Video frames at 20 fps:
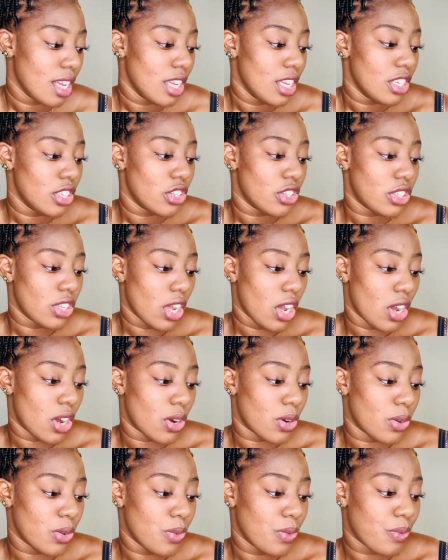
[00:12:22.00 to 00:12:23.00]

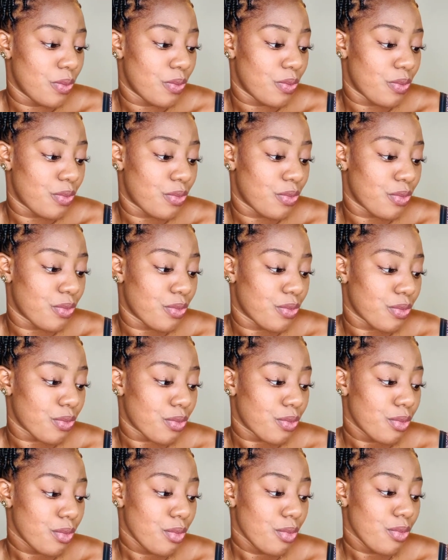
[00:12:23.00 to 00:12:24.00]
So,
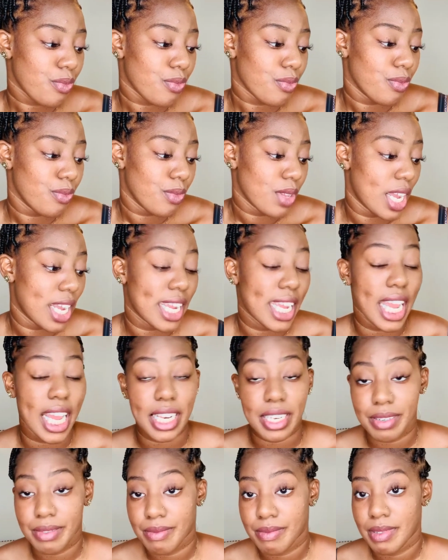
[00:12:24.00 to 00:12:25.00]
again,